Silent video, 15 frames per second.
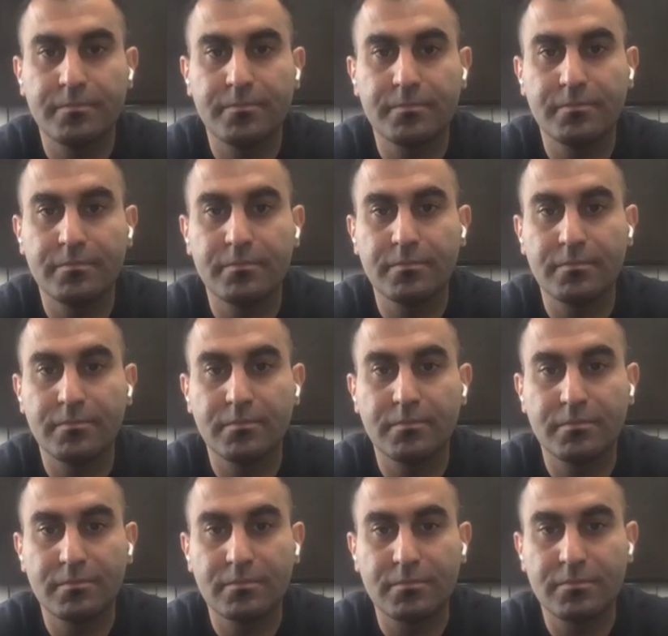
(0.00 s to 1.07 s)

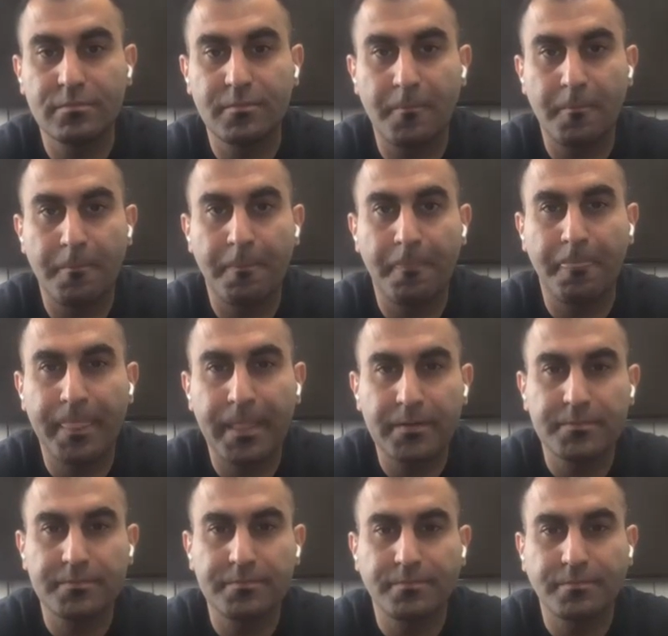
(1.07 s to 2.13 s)

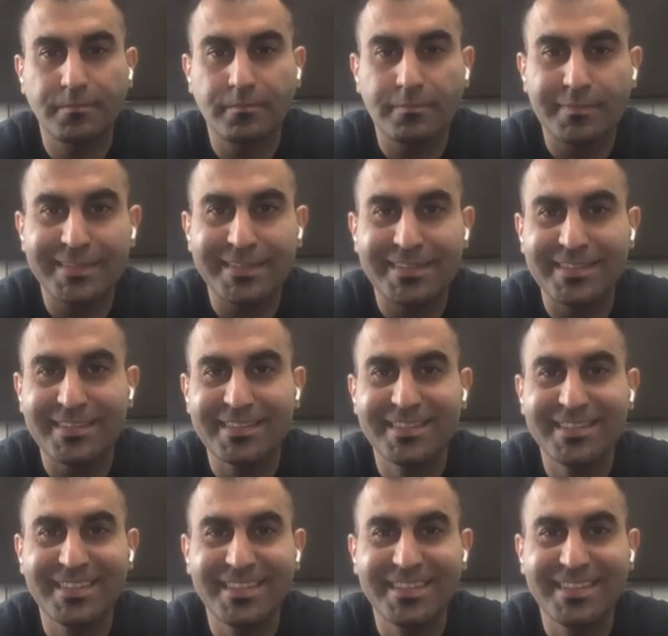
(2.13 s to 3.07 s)
(not speaking)